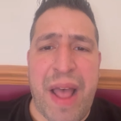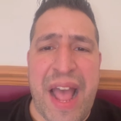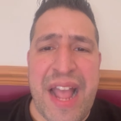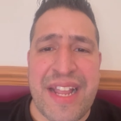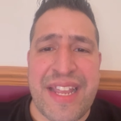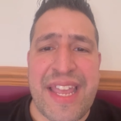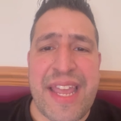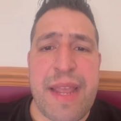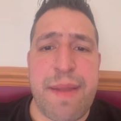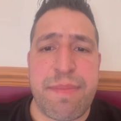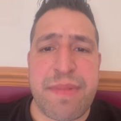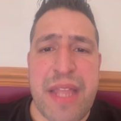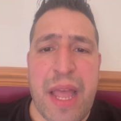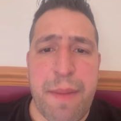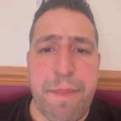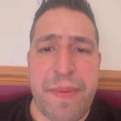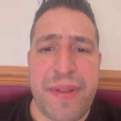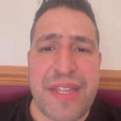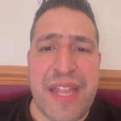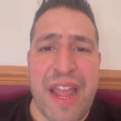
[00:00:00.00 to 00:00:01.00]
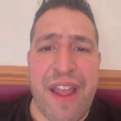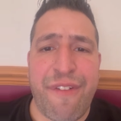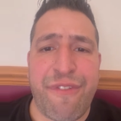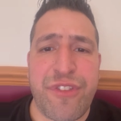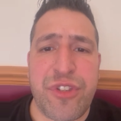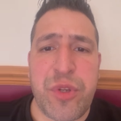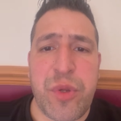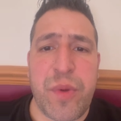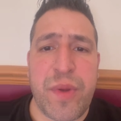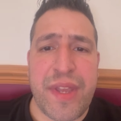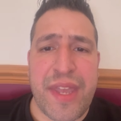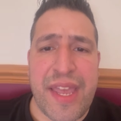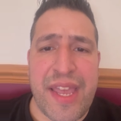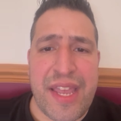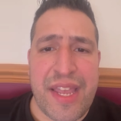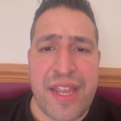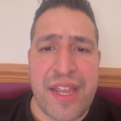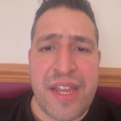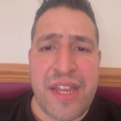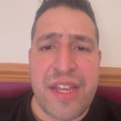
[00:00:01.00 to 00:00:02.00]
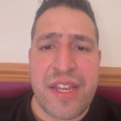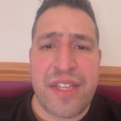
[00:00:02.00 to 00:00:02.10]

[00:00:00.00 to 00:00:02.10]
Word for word: and keep tapping F2 key.